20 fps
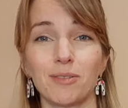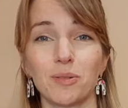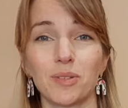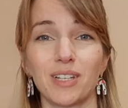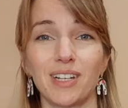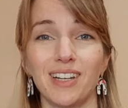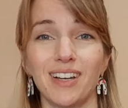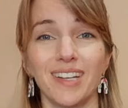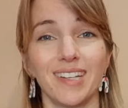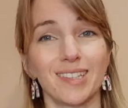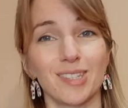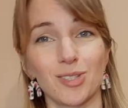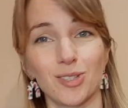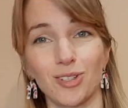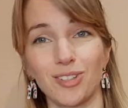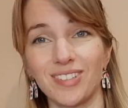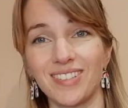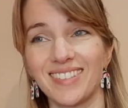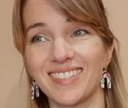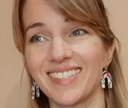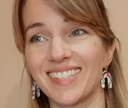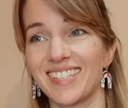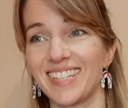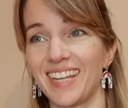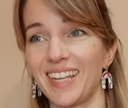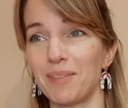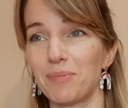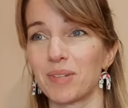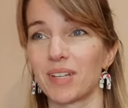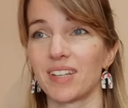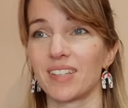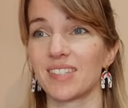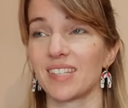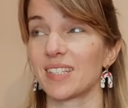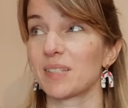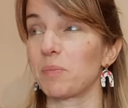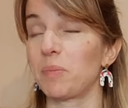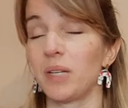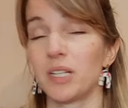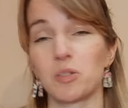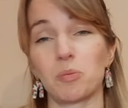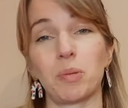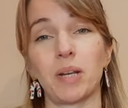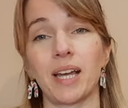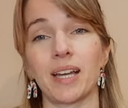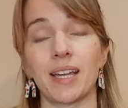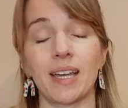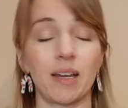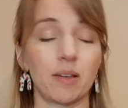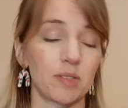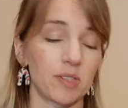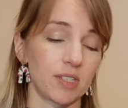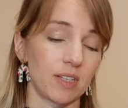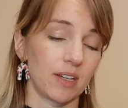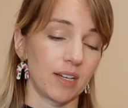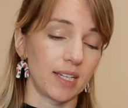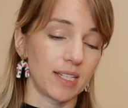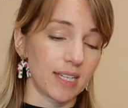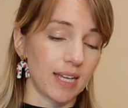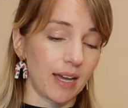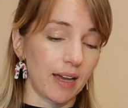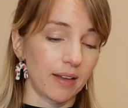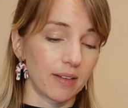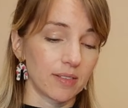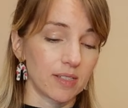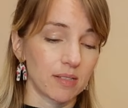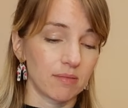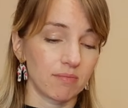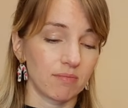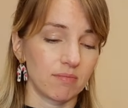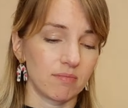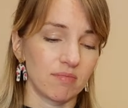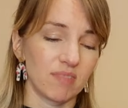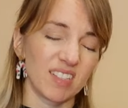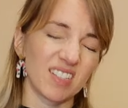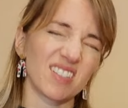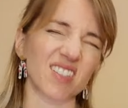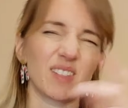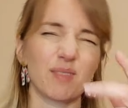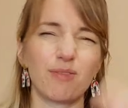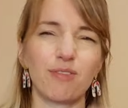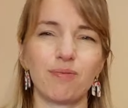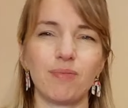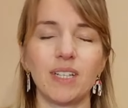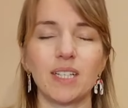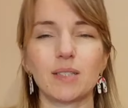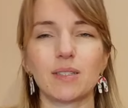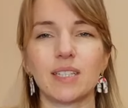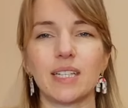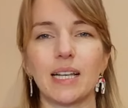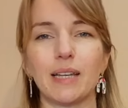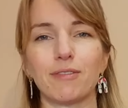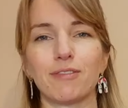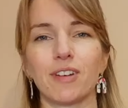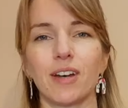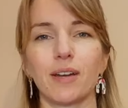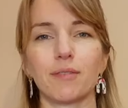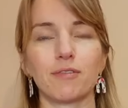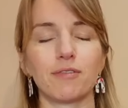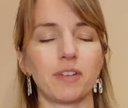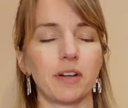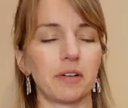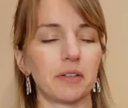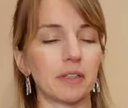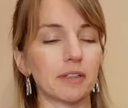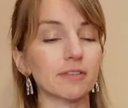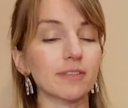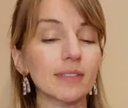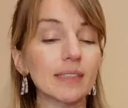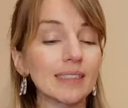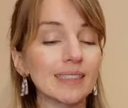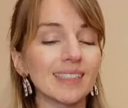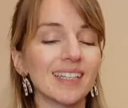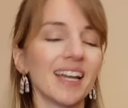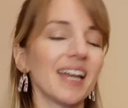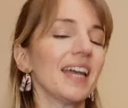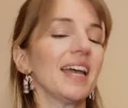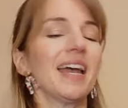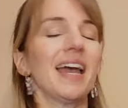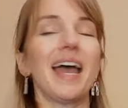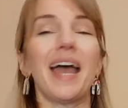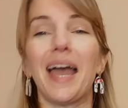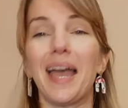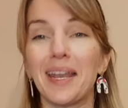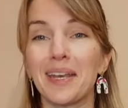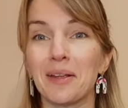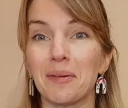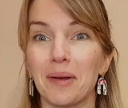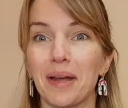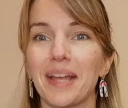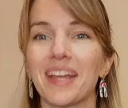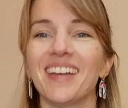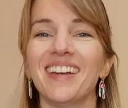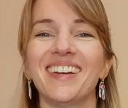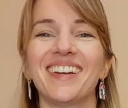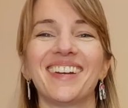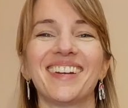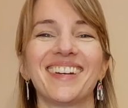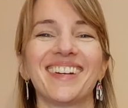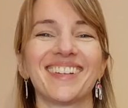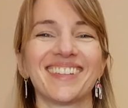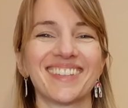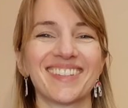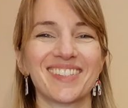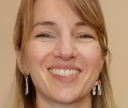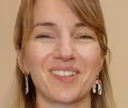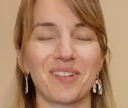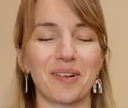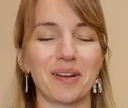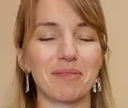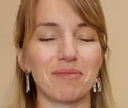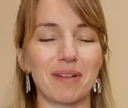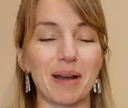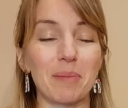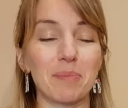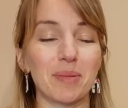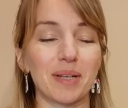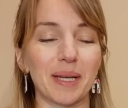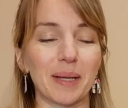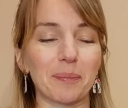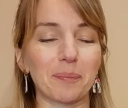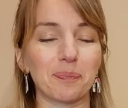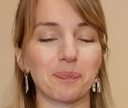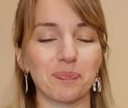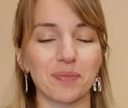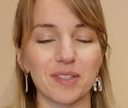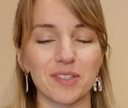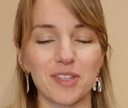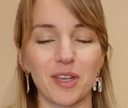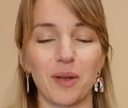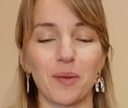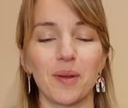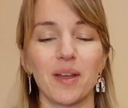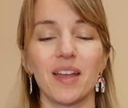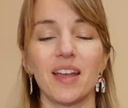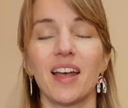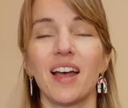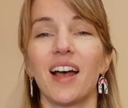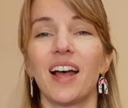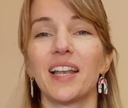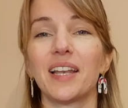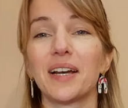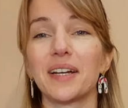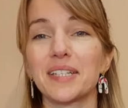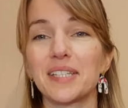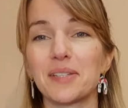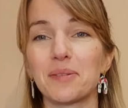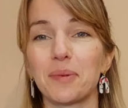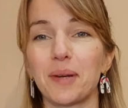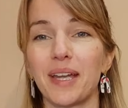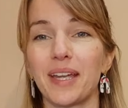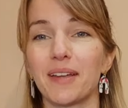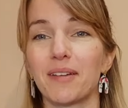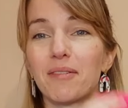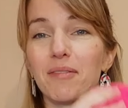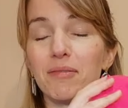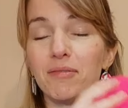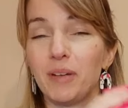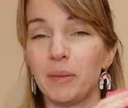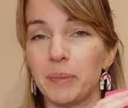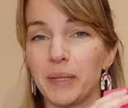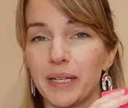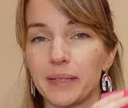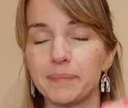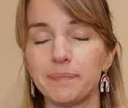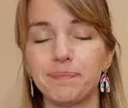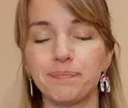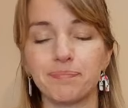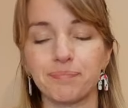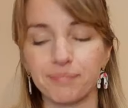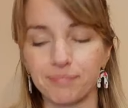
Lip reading: all the lights on today because it's pitch black outside at, oh, it's nearly 5, fair enough. Anyway, sorry, rambling. So a lighter weight ribbing,